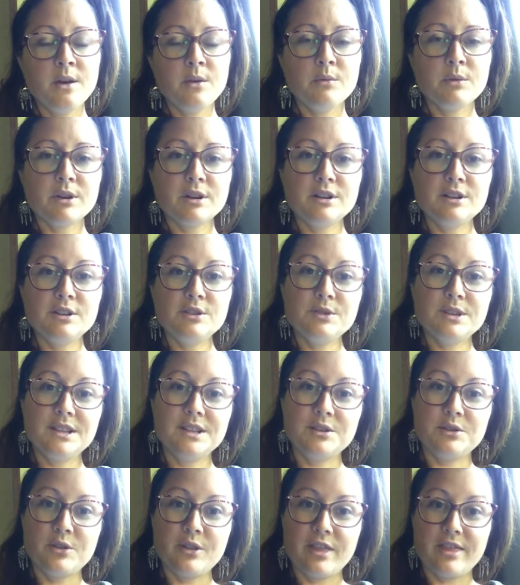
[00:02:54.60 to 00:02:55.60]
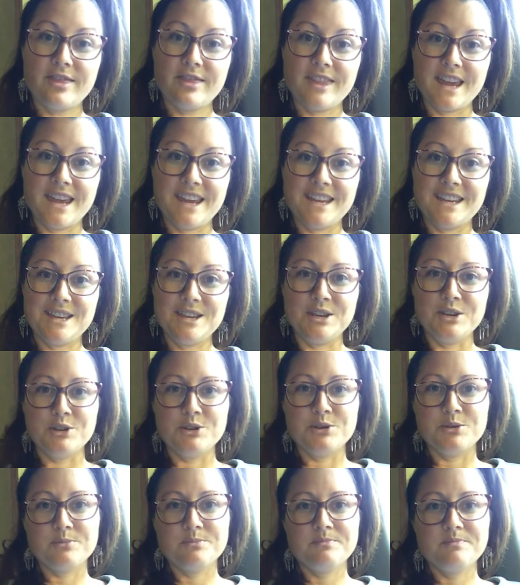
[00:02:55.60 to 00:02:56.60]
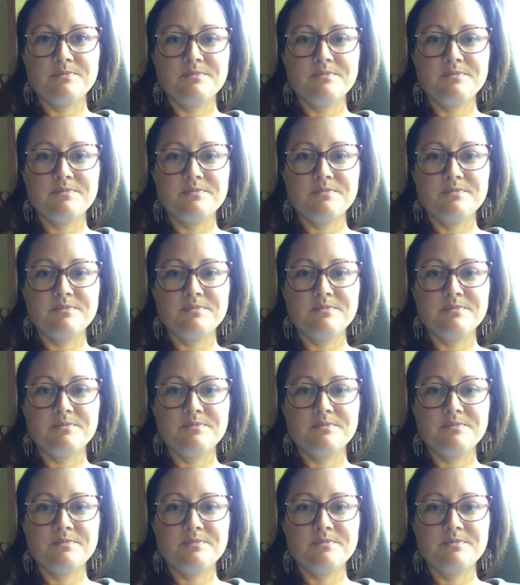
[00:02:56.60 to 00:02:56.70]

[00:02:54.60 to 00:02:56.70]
We're going to do a little thank you.